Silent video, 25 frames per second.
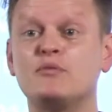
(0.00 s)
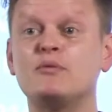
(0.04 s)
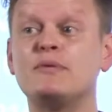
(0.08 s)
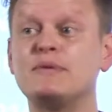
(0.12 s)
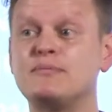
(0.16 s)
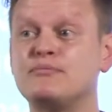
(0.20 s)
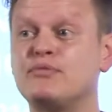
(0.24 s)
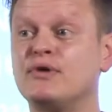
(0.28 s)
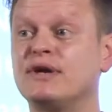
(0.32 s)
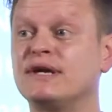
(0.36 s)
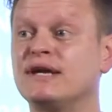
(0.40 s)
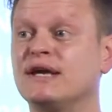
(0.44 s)
will
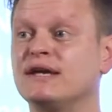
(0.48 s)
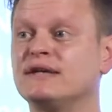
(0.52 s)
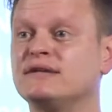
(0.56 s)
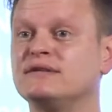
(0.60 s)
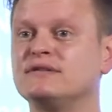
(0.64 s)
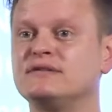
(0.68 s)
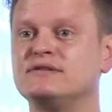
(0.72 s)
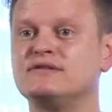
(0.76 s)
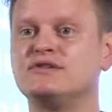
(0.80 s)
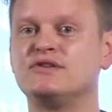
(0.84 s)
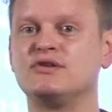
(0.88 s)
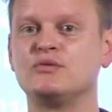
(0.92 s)
be
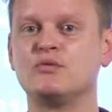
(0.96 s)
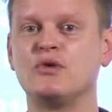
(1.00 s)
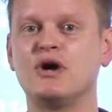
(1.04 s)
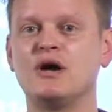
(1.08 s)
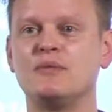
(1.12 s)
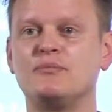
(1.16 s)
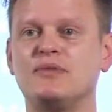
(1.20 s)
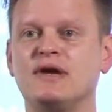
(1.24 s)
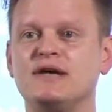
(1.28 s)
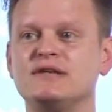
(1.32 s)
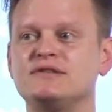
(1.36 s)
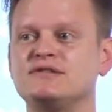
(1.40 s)
bringing to the
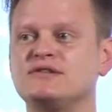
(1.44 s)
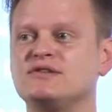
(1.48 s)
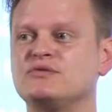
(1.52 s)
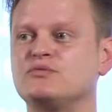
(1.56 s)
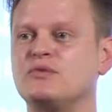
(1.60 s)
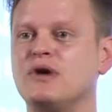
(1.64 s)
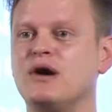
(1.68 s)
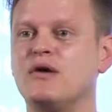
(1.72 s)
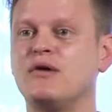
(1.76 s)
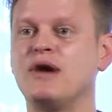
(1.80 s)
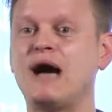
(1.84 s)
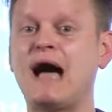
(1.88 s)
workplace
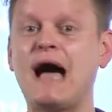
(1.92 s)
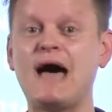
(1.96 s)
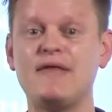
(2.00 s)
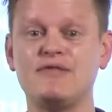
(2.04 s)
as well,